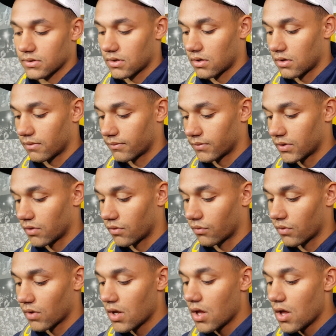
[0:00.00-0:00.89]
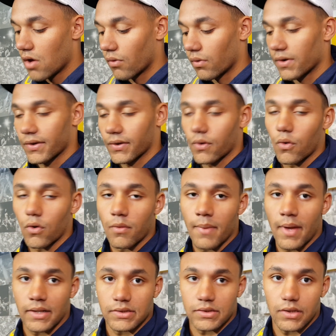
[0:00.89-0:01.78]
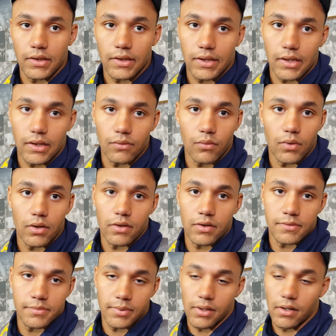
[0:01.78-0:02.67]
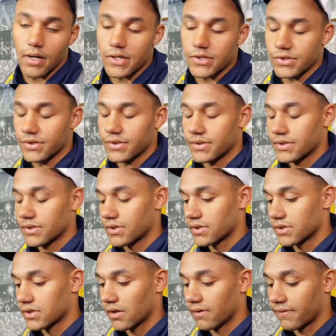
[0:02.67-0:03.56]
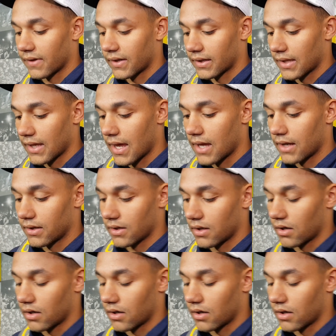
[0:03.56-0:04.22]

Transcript: Um, you know, where the quarterback's looking, what are his progressions, just stuff like that.